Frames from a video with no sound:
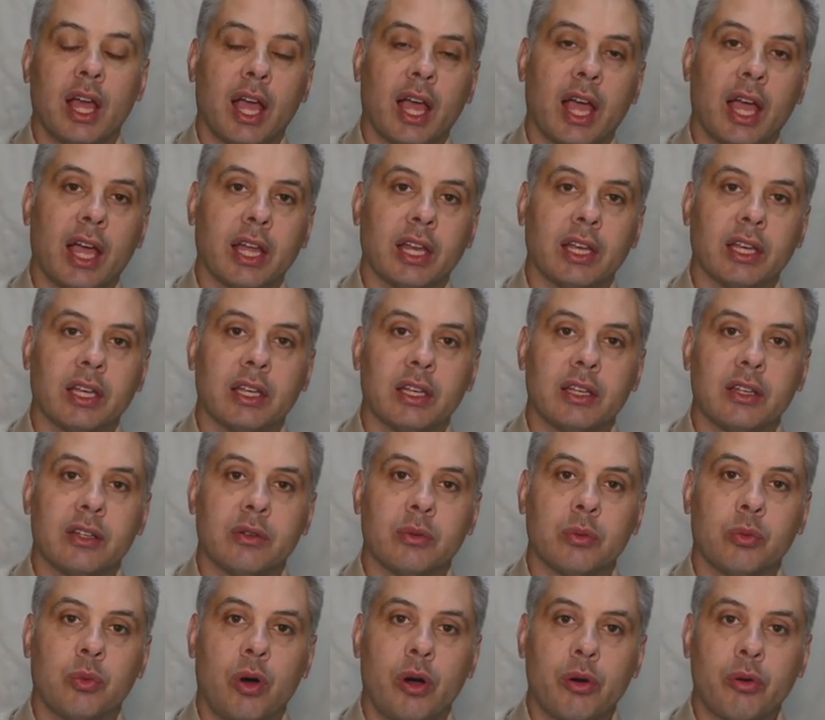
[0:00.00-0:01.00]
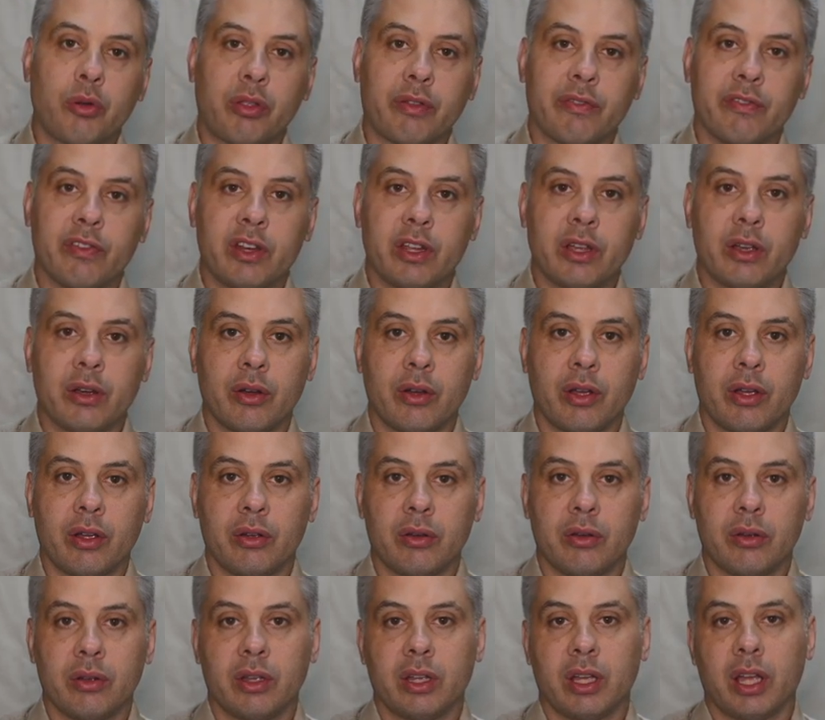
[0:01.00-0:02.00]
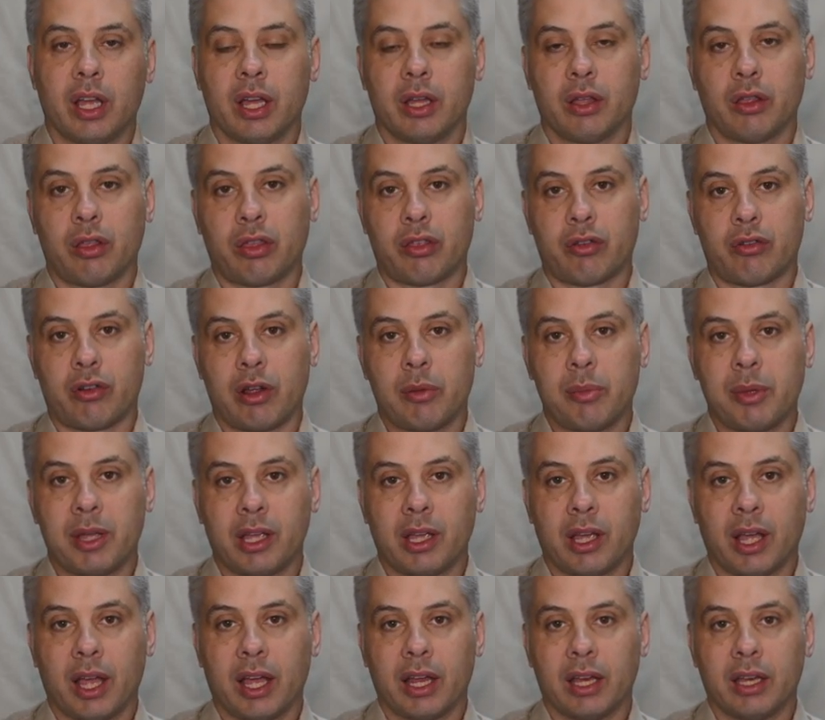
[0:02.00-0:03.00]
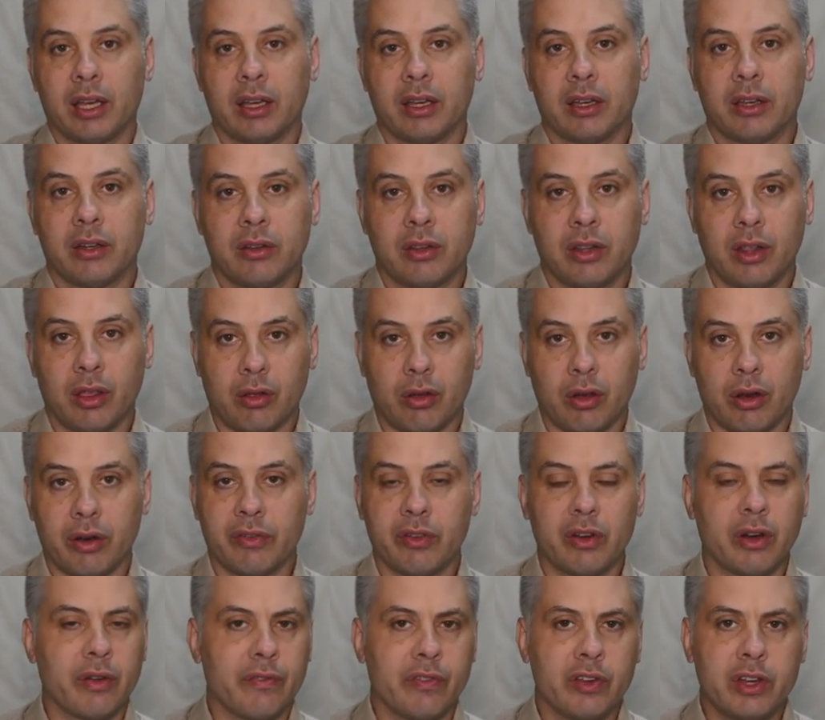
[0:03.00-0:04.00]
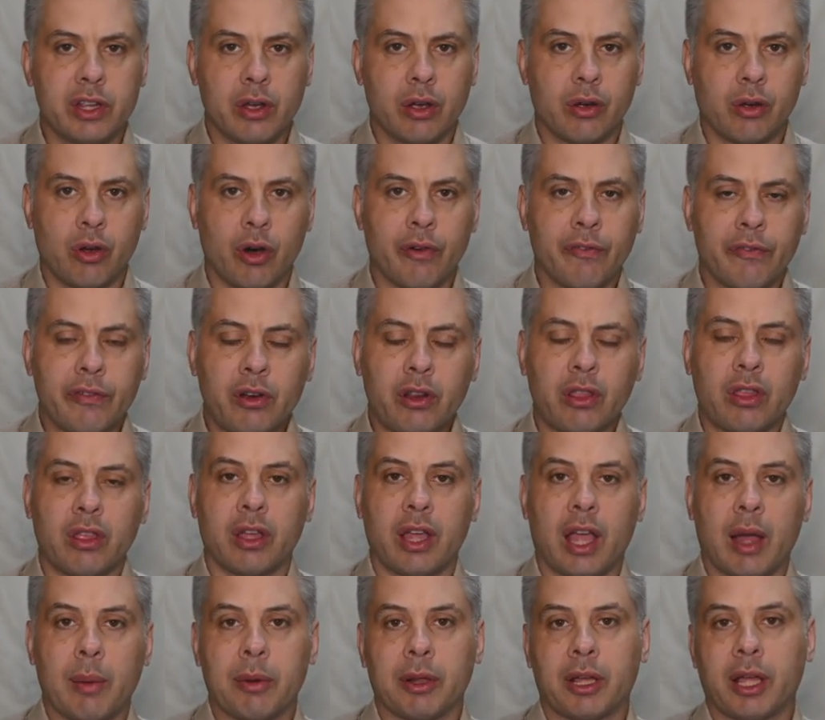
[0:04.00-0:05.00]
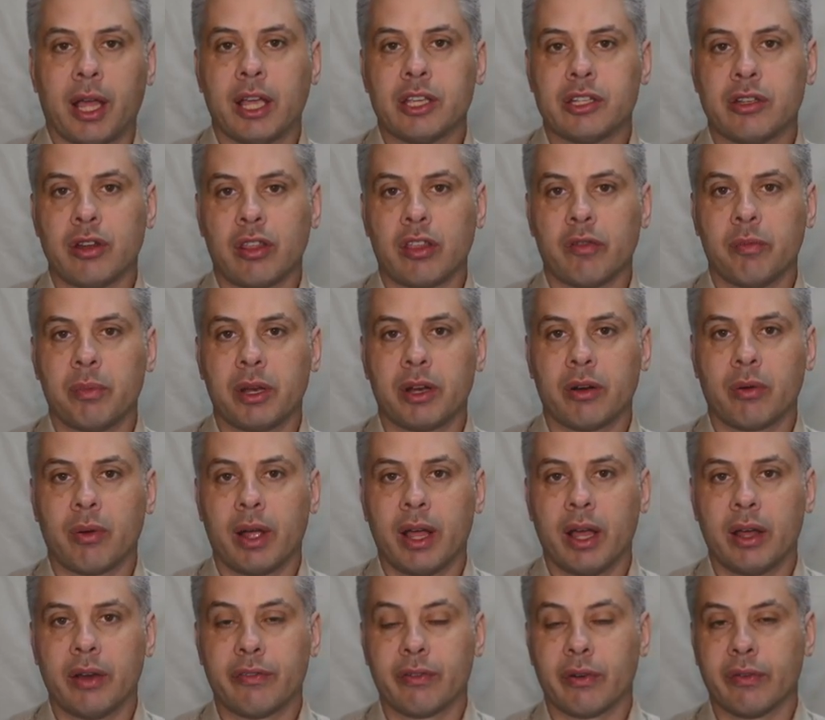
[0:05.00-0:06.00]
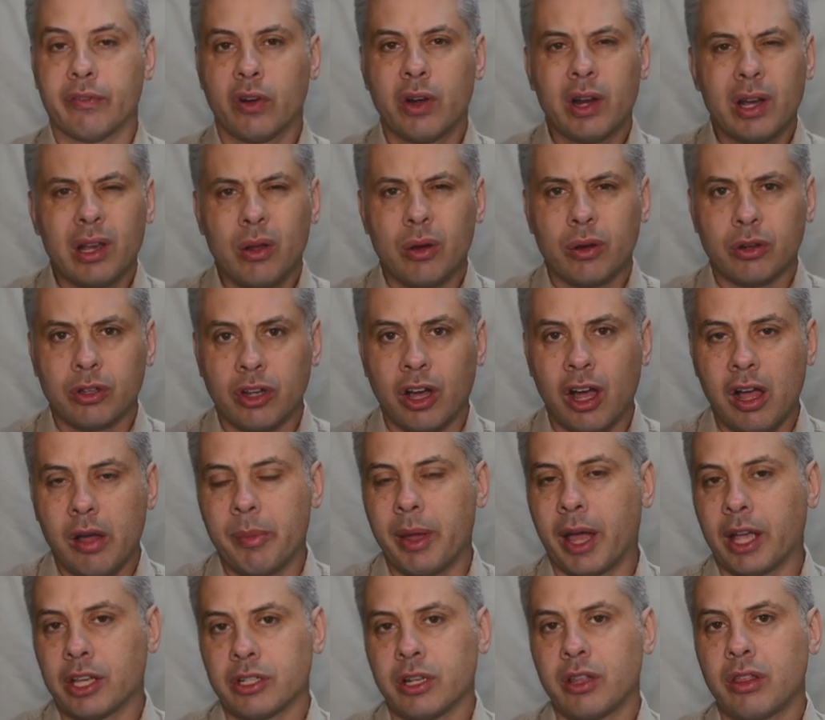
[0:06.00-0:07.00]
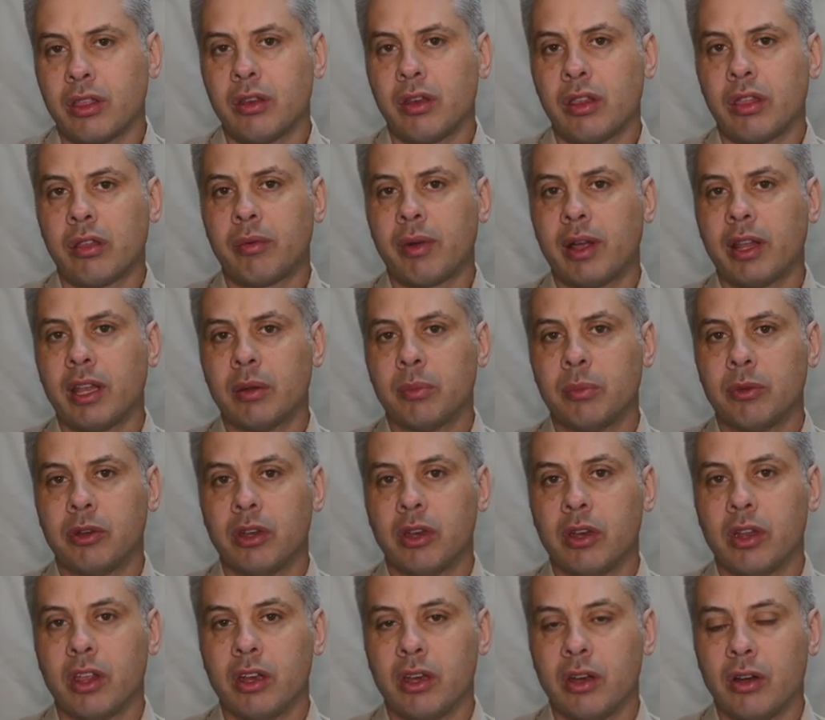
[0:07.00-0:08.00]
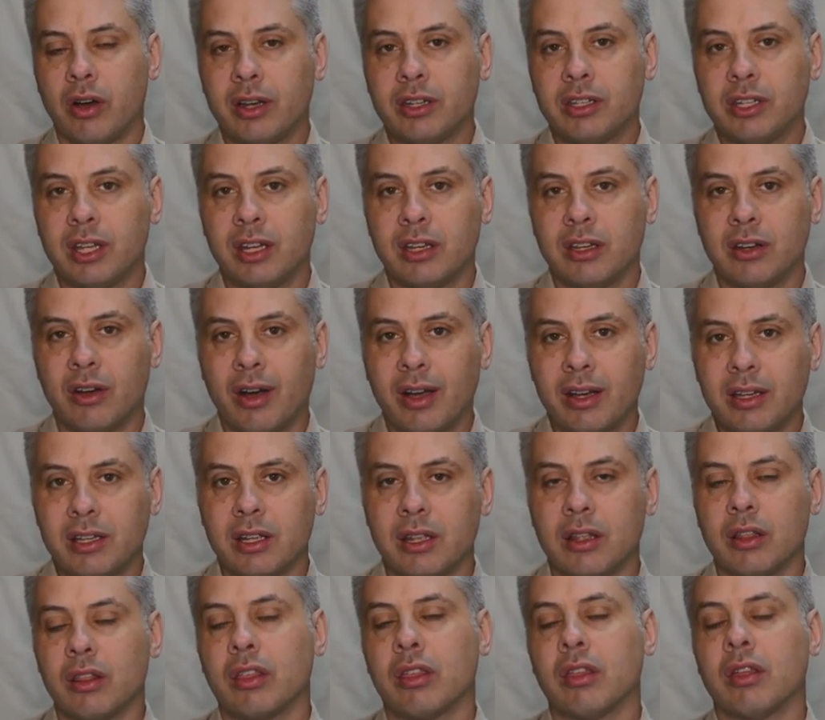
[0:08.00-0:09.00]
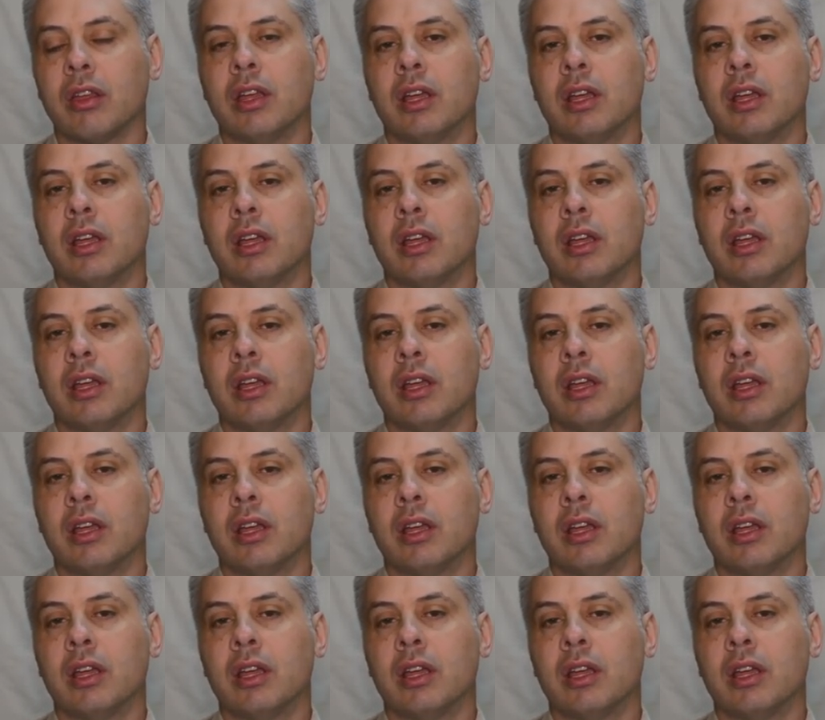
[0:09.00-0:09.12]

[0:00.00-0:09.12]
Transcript: And whilst video streaming and these kind of, you know, video conferencing applications have been around for a very long time, actually, since around the 1990s,